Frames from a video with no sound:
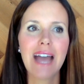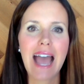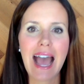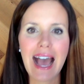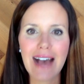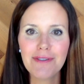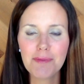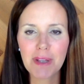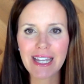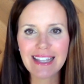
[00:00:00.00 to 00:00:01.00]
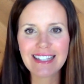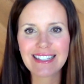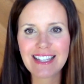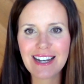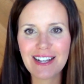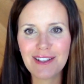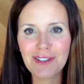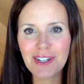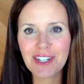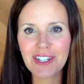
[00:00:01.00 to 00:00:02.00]
have a plant that's gonna
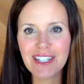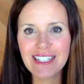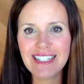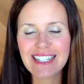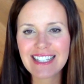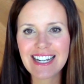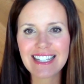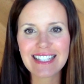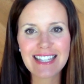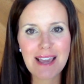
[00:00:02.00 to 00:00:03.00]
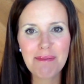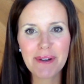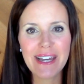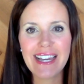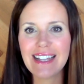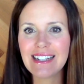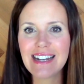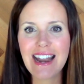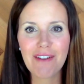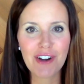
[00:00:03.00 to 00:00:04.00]
look good, that's gonna stay put
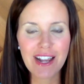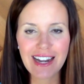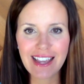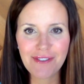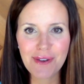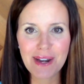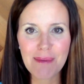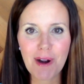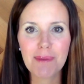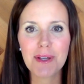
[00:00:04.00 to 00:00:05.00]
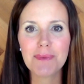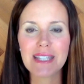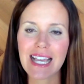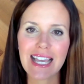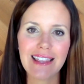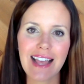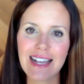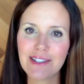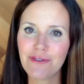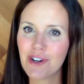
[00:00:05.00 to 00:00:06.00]
and never gonna give you any problems and can
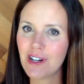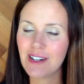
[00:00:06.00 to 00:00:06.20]
last for